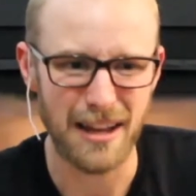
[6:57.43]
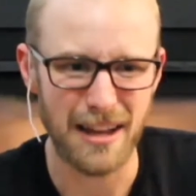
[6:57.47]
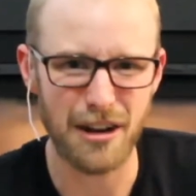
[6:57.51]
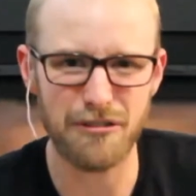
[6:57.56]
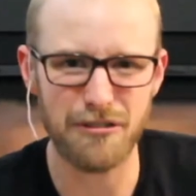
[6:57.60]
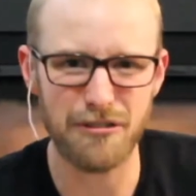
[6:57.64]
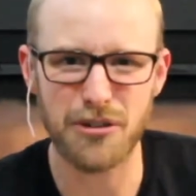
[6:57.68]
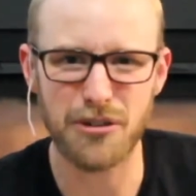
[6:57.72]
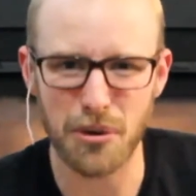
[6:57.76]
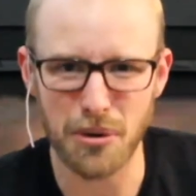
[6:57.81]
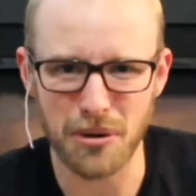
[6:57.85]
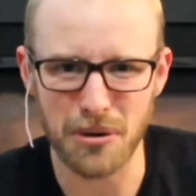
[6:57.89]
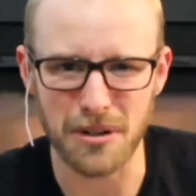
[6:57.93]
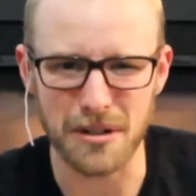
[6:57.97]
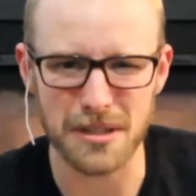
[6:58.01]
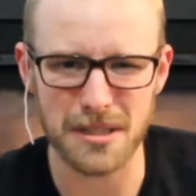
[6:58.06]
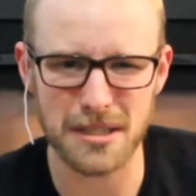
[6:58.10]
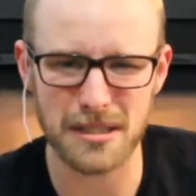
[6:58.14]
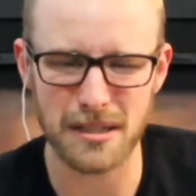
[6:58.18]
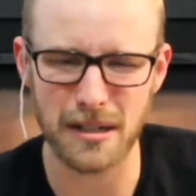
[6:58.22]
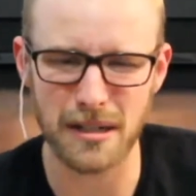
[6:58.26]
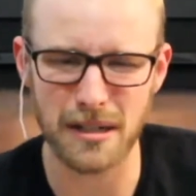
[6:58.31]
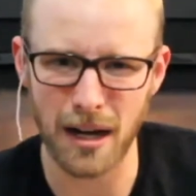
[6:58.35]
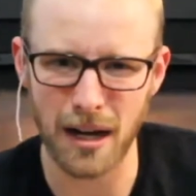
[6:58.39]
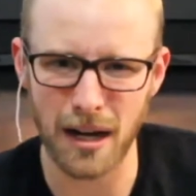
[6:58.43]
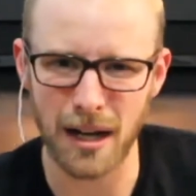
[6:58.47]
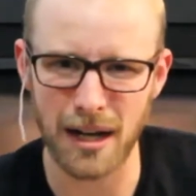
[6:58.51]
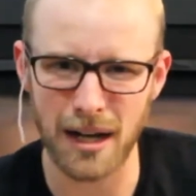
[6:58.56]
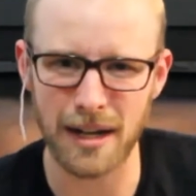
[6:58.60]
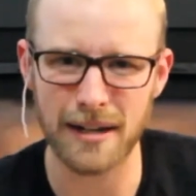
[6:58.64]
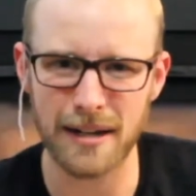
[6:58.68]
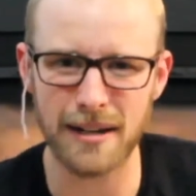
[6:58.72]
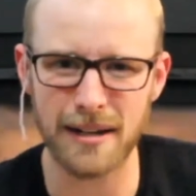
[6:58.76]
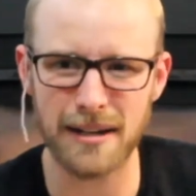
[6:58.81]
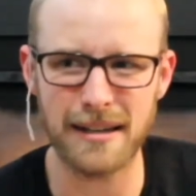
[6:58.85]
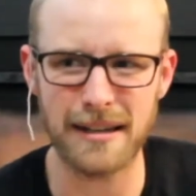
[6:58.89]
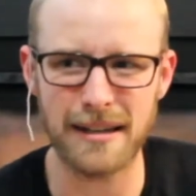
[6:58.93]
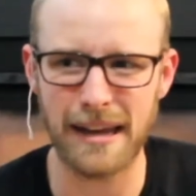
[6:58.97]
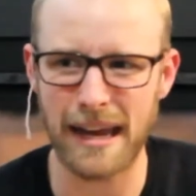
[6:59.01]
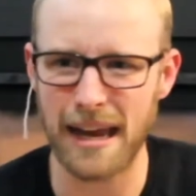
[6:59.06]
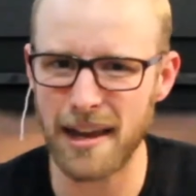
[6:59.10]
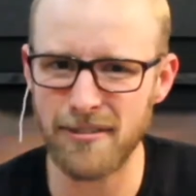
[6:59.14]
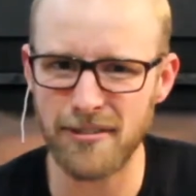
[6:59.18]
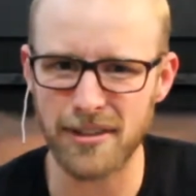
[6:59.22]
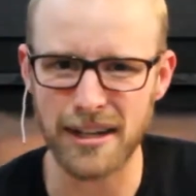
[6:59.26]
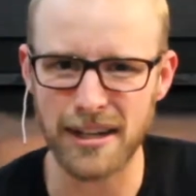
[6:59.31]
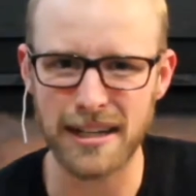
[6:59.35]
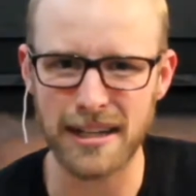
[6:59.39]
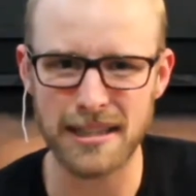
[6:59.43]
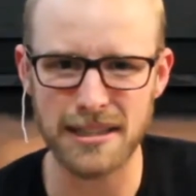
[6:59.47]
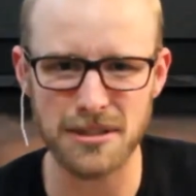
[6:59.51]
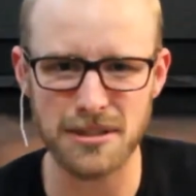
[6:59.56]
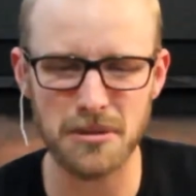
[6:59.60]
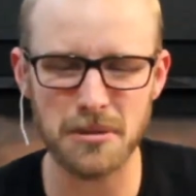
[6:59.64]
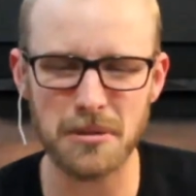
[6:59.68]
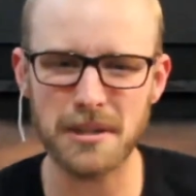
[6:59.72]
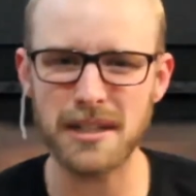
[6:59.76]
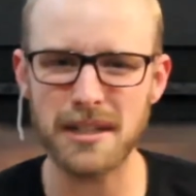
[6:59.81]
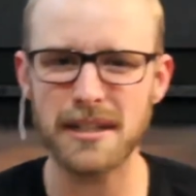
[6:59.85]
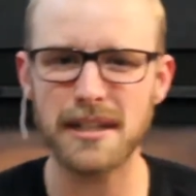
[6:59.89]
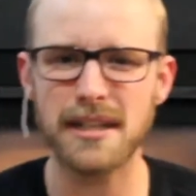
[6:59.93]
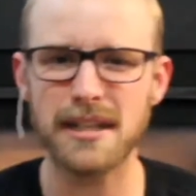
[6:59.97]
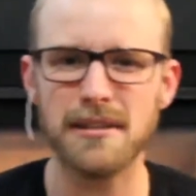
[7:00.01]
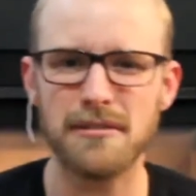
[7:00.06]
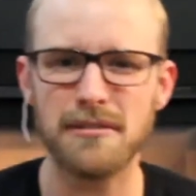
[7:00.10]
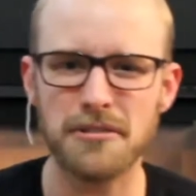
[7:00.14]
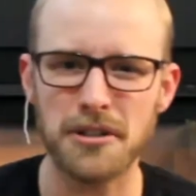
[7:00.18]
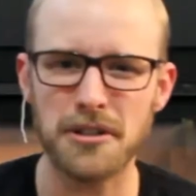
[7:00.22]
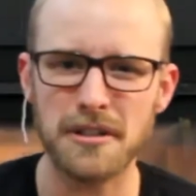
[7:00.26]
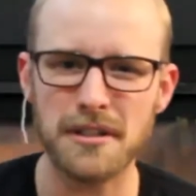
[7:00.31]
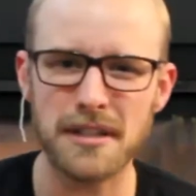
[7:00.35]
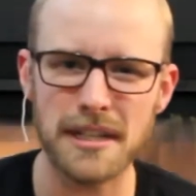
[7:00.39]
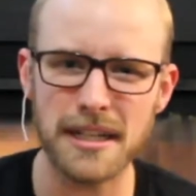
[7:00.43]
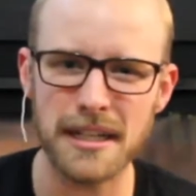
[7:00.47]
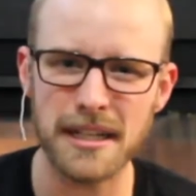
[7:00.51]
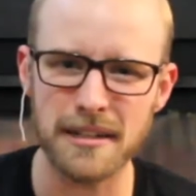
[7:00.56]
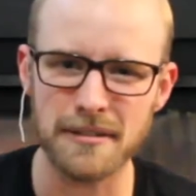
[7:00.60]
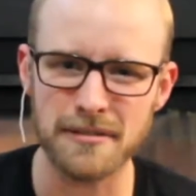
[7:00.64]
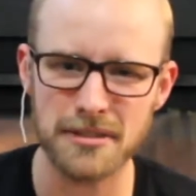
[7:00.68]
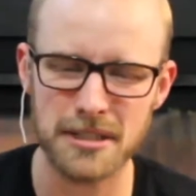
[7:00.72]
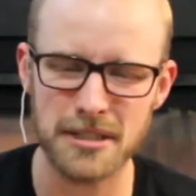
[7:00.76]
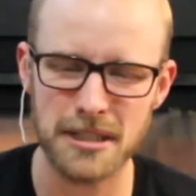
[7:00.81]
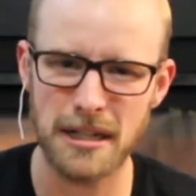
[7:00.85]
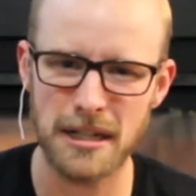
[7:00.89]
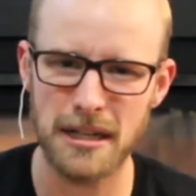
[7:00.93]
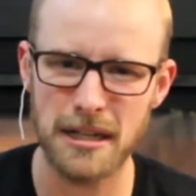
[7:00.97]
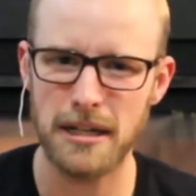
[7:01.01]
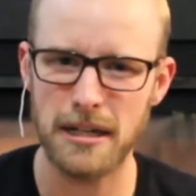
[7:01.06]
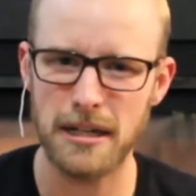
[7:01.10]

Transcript: of course, God in heaven is going to give good gifts